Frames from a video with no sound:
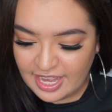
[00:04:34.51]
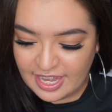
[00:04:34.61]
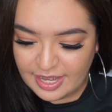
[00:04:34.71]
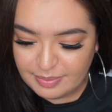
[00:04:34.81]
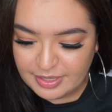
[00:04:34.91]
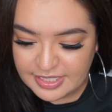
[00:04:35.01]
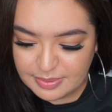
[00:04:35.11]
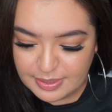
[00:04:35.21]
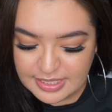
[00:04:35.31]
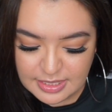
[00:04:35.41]
Um, this
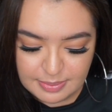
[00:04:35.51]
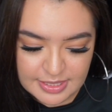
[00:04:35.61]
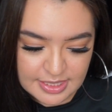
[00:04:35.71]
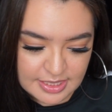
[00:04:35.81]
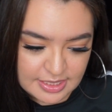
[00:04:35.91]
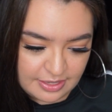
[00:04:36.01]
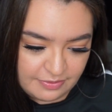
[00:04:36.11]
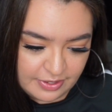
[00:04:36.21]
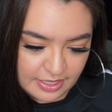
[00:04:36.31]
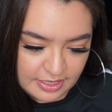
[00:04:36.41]
one
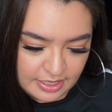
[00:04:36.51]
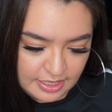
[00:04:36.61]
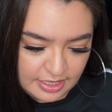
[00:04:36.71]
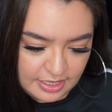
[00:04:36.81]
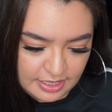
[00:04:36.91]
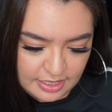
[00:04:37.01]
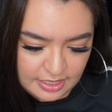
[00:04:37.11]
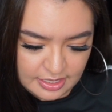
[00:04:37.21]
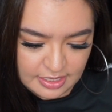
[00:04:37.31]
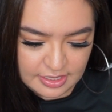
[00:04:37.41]
specifically,
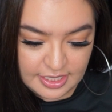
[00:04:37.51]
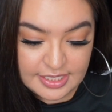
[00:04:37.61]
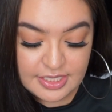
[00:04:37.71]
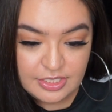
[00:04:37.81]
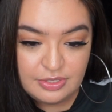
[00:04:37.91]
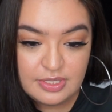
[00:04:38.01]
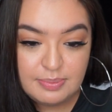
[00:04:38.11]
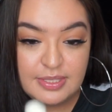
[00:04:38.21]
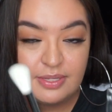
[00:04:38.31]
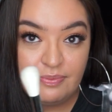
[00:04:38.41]
these two
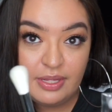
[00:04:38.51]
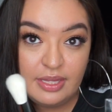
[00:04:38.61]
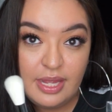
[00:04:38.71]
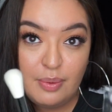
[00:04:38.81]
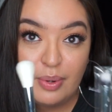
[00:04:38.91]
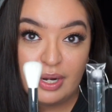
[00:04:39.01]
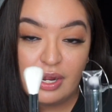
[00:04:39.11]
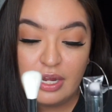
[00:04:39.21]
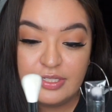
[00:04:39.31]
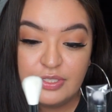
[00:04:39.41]
specifically I want to
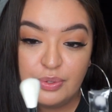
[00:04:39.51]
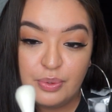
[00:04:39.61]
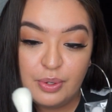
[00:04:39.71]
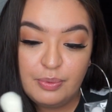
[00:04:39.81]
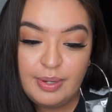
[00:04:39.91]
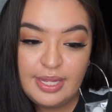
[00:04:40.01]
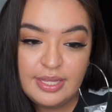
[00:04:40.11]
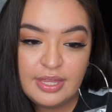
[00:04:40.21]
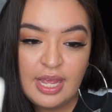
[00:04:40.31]
contour with.